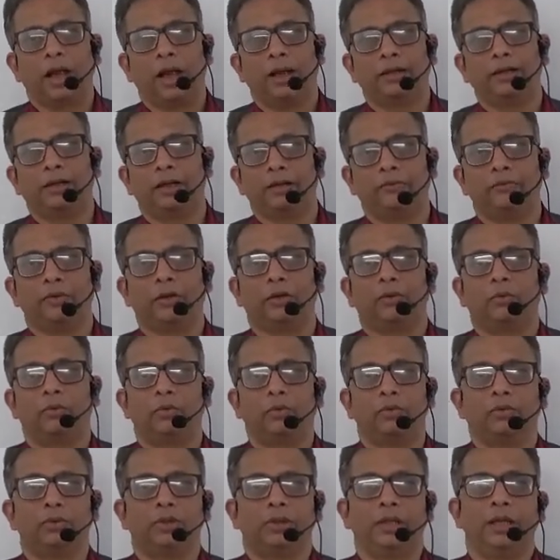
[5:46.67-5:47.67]
and then we are
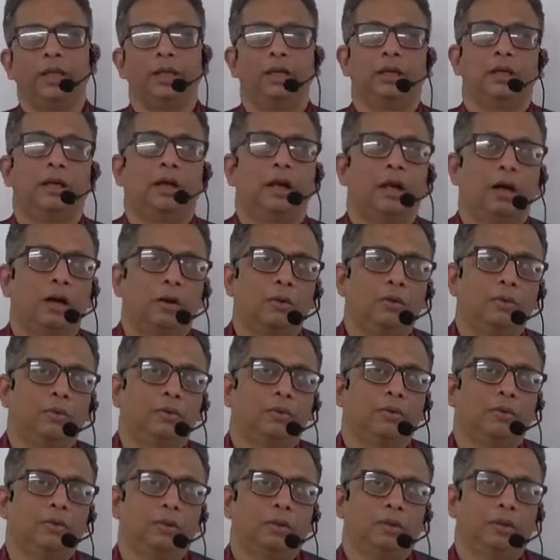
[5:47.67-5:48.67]
going to see
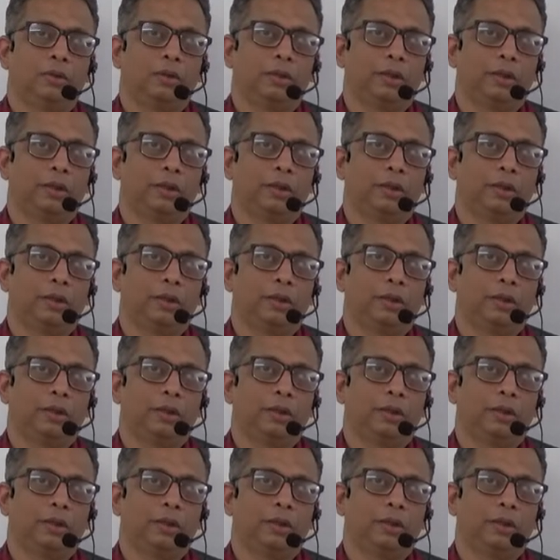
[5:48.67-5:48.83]
how